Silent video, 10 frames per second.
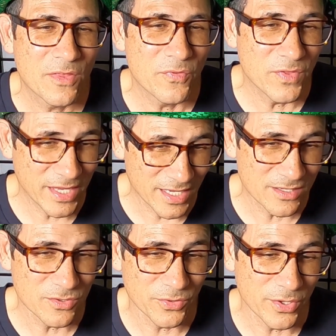
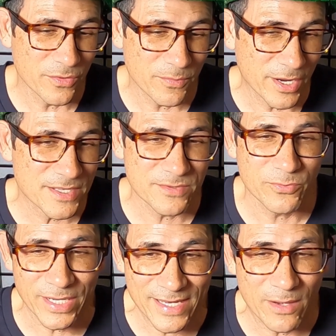then you'll know the price
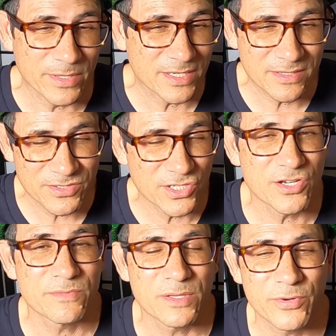right now. I'm going to
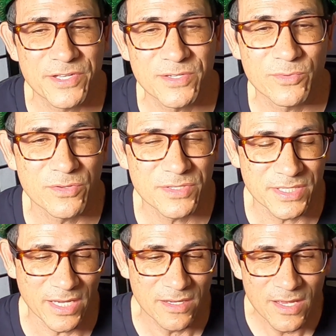share some of the pricing with you
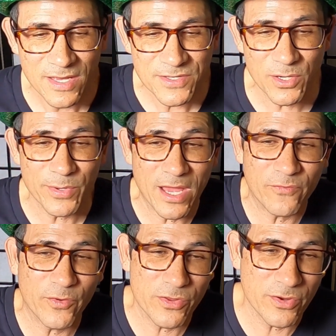today. So
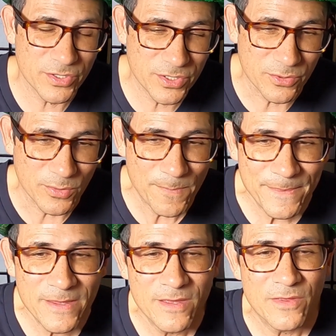without further ado,
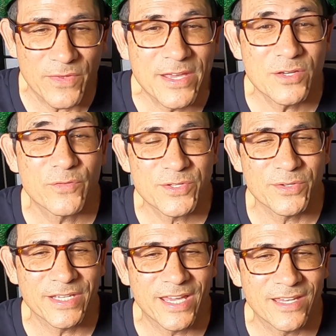thank you for
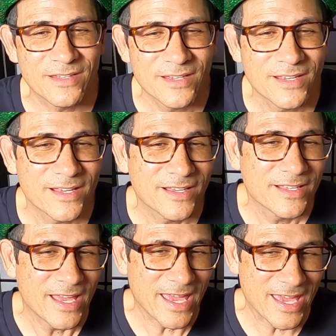tuning in.
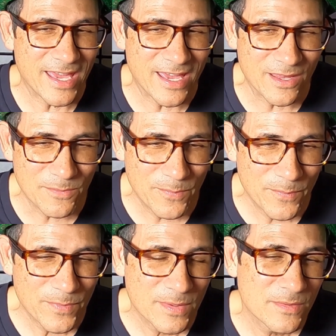And
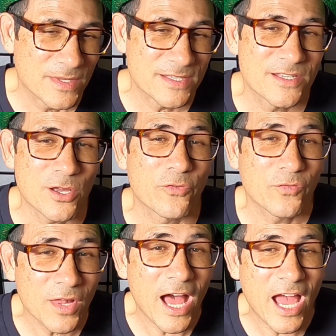this is our
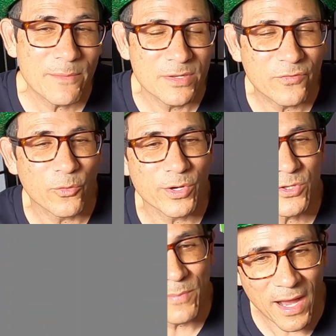Fly Before
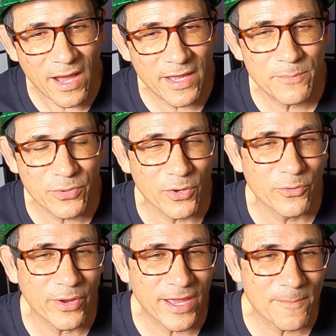You Buy
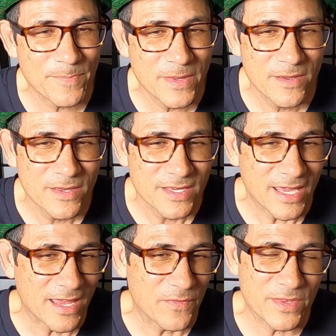program.
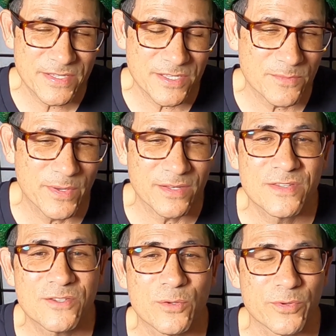And this has been
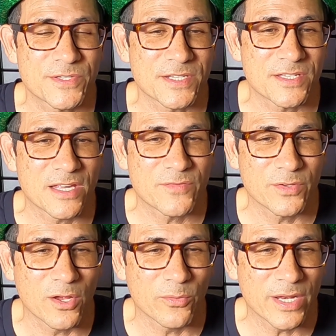super
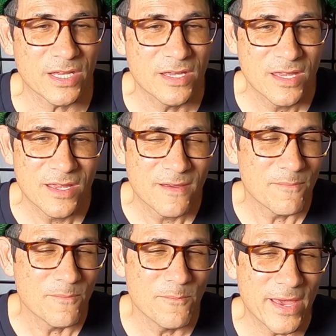successful already.
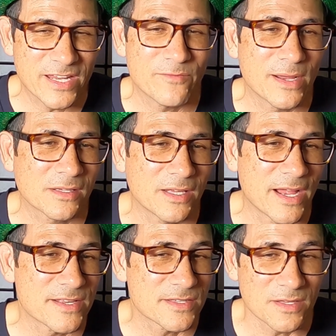Many of my
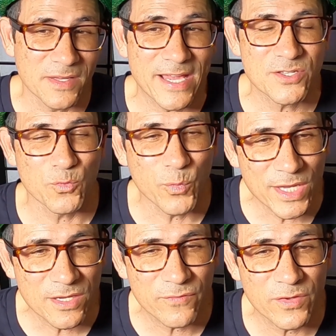clients in the last
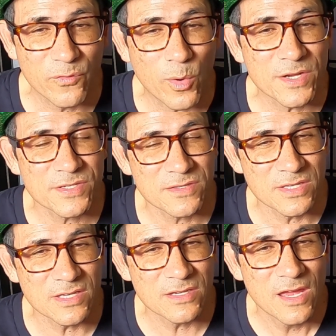week, if you've watched
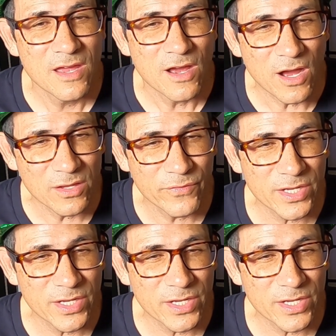the other